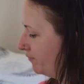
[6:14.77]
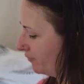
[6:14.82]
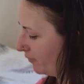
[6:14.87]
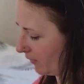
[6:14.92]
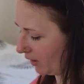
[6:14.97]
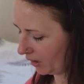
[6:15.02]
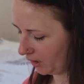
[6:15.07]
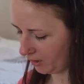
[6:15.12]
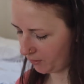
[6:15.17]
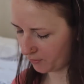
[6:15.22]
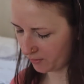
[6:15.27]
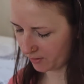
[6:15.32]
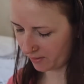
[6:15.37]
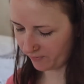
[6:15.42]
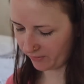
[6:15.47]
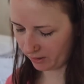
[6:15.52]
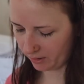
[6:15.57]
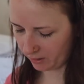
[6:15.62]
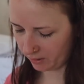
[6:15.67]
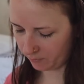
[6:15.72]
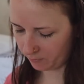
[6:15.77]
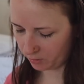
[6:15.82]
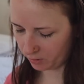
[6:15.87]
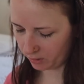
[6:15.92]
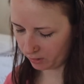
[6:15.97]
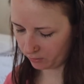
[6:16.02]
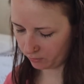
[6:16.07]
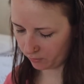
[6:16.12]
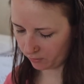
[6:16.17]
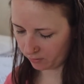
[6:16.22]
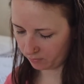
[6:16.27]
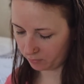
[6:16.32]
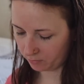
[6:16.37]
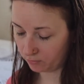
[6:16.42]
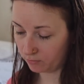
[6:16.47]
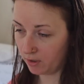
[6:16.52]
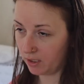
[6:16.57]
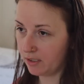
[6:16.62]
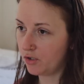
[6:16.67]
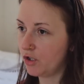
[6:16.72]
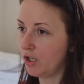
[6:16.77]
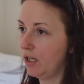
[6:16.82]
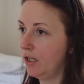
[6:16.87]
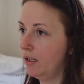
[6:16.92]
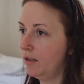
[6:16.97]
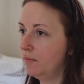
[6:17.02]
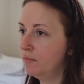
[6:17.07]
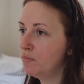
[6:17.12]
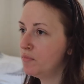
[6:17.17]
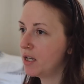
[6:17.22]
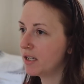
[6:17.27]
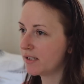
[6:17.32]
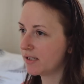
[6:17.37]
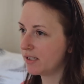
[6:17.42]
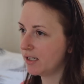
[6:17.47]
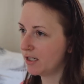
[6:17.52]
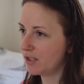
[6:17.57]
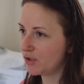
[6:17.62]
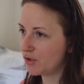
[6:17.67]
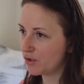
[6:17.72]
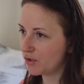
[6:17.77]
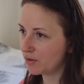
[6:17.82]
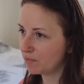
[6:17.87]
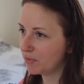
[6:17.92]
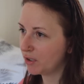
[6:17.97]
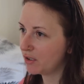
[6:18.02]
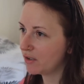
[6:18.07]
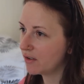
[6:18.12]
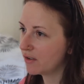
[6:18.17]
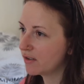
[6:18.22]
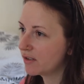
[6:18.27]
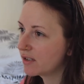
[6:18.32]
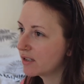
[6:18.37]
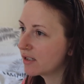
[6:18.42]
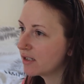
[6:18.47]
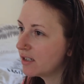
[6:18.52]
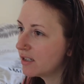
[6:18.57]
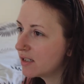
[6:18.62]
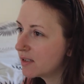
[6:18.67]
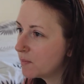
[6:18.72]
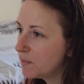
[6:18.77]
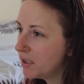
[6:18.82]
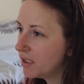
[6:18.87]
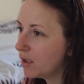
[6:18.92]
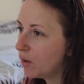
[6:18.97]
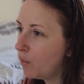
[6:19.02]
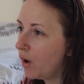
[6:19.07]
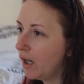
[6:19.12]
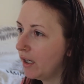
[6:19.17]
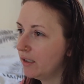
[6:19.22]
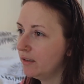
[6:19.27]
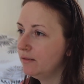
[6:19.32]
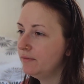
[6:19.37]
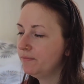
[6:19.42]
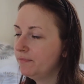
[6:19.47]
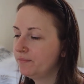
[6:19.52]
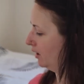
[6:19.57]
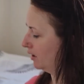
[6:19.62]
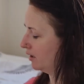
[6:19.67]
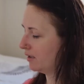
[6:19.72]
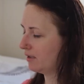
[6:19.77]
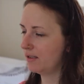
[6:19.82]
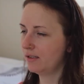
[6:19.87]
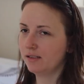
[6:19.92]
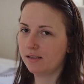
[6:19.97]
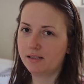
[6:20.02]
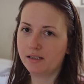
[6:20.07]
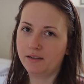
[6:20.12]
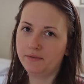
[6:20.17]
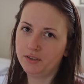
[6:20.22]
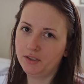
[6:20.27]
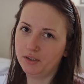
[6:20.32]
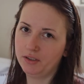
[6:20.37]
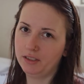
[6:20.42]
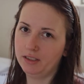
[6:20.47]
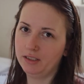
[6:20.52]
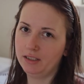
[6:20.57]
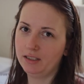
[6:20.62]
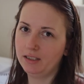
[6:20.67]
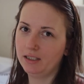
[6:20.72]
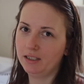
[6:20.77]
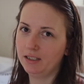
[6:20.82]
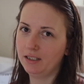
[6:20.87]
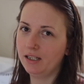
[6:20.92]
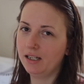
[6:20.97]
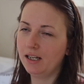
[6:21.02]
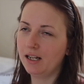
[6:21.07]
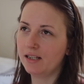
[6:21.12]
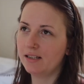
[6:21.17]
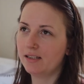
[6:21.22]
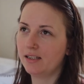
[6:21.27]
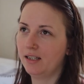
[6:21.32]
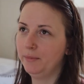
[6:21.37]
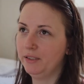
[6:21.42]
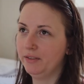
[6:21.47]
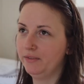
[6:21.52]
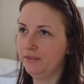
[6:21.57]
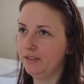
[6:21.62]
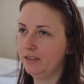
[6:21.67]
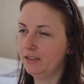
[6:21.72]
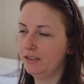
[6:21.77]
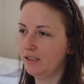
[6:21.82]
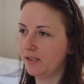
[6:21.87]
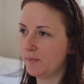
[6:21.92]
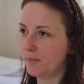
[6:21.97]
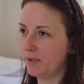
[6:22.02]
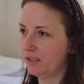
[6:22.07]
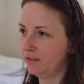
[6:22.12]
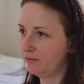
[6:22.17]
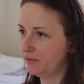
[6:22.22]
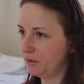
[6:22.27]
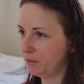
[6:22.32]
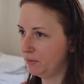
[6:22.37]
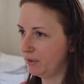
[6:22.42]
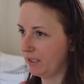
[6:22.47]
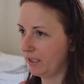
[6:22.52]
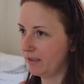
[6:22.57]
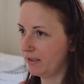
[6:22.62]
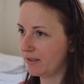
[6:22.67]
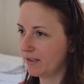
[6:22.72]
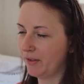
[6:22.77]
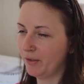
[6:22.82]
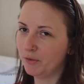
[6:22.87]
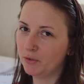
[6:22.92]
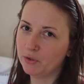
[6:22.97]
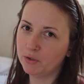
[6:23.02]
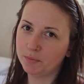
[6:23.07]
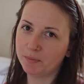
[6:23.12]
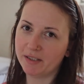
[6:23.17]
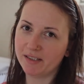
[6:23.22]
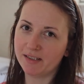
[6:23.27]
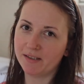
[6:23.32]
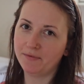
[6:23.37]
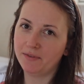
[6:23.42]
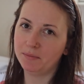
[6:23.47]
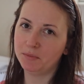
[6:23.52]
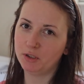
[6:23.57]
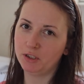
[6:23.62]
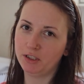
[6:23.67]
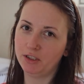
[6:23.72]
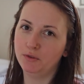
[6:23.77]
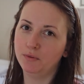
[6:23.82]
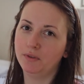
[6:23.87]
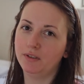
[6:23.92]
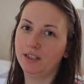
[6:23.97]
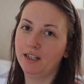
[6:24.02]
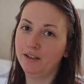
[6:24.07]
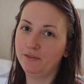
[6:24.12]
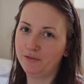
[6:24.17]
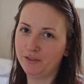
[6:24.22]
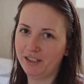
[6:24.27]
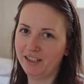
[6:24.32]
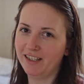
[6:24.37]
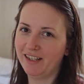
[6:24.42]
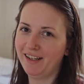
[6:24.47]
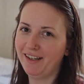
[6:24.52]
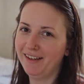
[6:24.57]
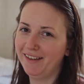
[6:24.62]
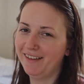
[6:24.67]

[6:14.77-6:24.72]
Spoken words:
I was thinking I'm gonna do some gua sha massage because it's been a while since I've done it last time. I think it's been a few days. I told myself I'm gonna do it every day